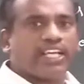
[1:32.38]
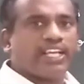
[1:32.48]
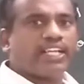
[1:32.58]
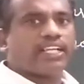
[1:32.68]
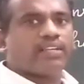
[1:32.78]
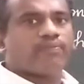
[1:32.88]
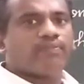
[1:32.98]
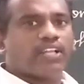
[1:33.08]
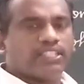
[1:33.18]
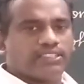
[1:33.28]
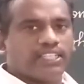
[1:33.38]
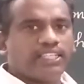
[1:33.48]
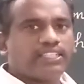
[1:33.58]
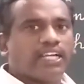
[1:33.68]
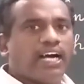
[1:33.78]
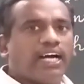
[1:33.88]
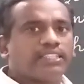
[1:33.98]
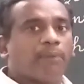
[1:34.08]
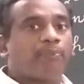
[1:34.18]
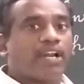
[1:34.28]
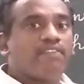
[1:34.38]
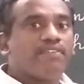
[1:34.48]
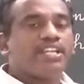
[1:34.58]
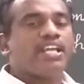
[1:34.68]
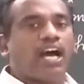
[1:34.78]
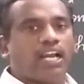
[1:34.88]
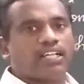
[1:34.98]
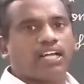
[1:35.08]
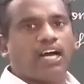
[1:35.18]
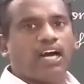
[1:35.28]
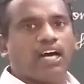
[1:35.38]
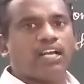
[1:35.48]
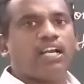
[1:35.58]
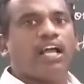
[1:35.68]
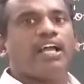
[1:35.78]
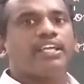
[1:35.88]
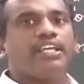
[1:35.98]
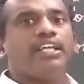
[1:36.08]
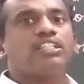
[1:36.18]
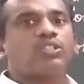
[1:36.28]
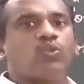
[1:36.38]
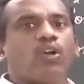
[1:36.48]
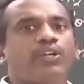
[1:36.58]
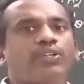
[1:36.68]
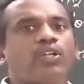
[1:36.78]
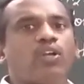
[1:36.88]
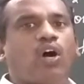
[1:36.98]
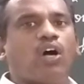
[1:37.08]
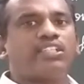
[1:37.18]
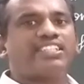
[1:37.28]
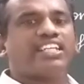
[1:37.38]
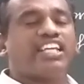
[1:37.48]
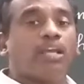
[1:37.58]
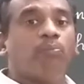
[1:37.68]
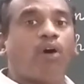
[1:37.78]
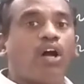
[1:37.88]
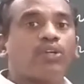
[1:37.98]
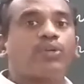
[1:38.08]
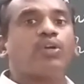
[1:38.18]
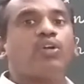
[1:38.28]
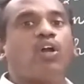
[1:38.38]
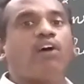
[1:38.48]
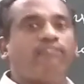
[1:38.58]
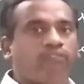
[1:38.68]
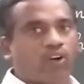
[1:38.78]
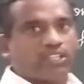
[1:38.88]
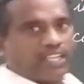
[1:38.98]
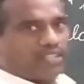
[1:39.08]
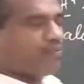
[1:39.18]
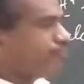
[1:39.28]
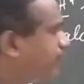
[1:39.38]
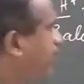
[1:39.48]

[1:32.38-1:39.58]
take that the primary alcohol is going to lose a molecule of water.